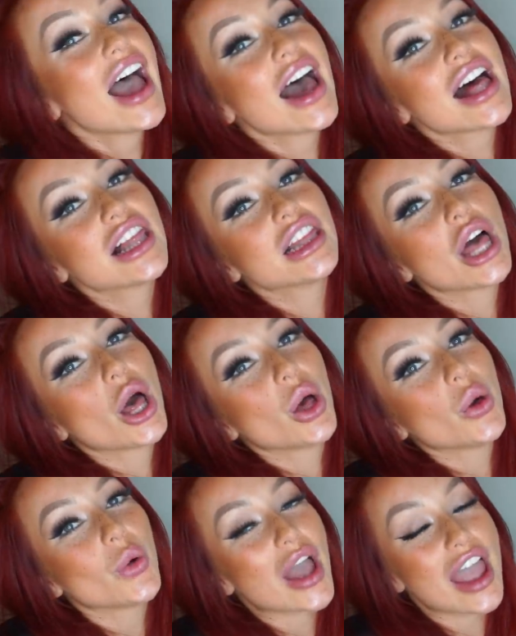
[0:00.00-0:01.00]

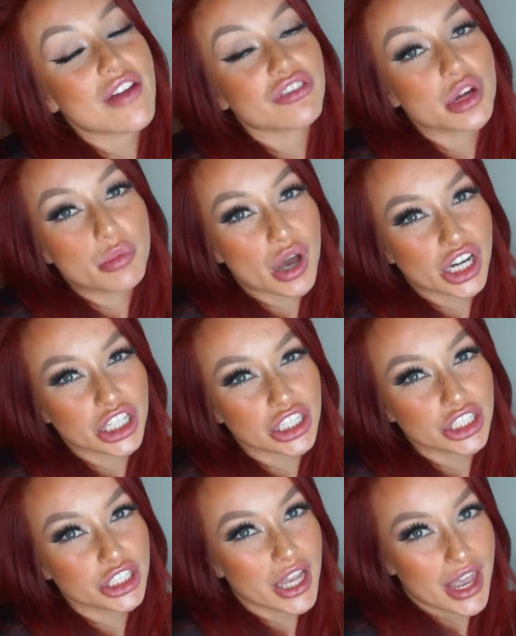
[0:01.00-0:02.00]
Hello
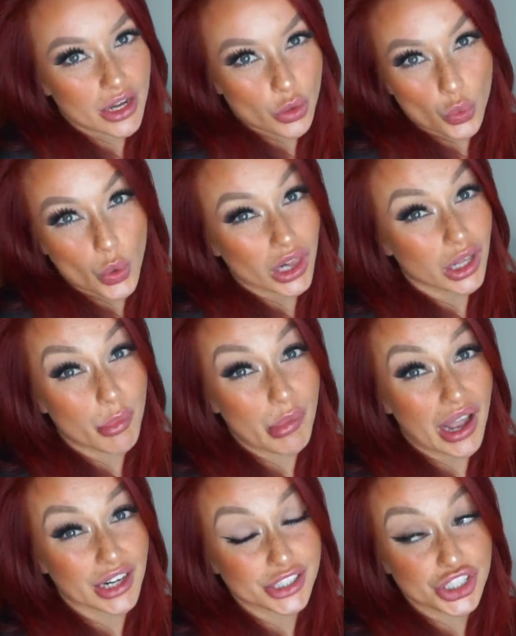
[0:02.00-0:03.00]
everybody and welcome
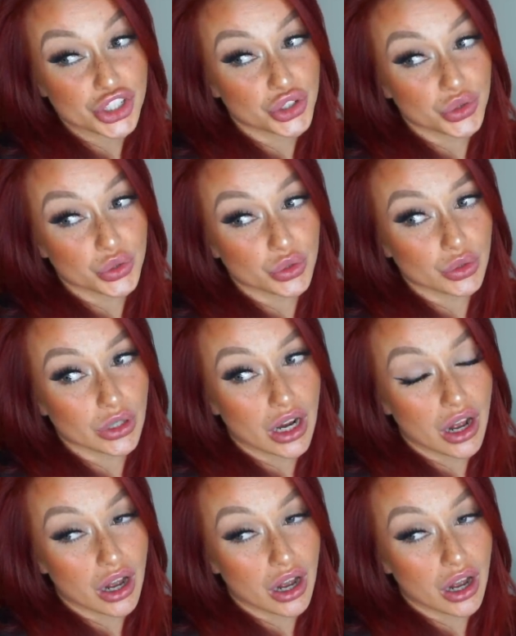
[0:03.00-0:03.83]
back to